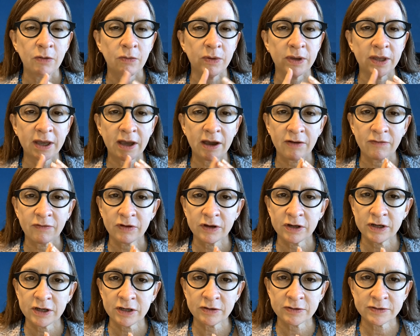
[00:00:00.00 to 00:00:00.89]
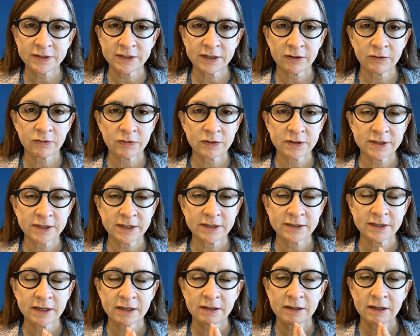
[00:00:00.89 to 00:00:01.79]
we have our
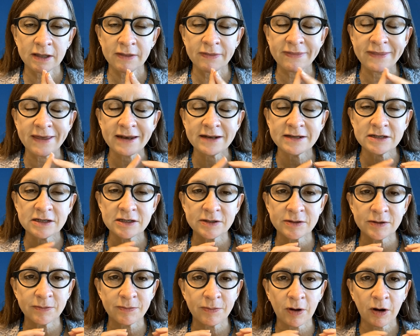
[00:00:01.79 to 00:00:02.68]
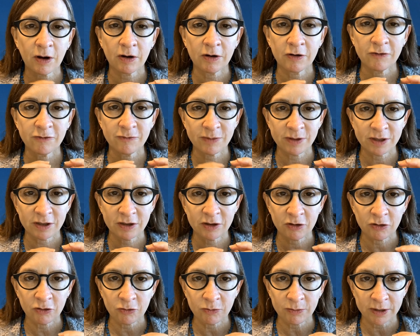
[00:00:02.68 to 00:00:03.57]
idiosyncrasies, and that's just a part of being
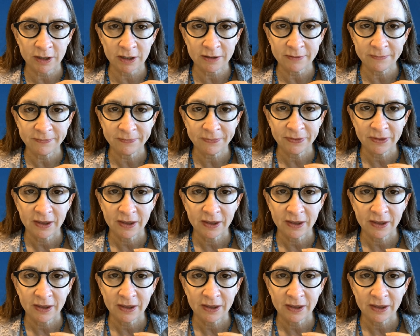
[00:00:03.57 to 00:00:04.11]
human.